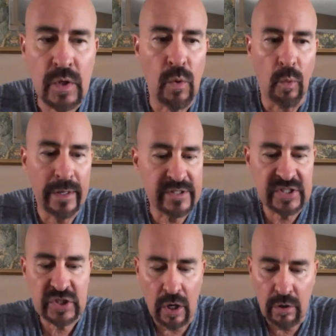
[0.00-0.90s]
where's
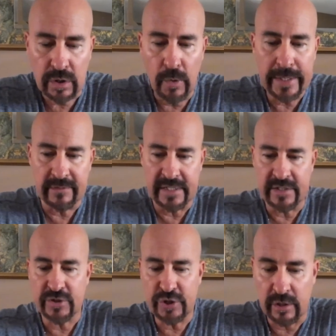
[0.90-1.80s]
this all going,
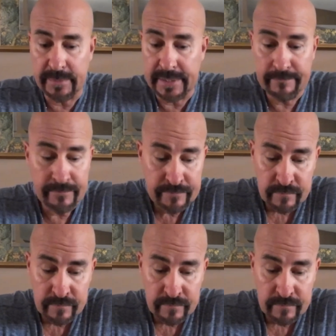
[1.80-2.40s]
ladies and gentlemen?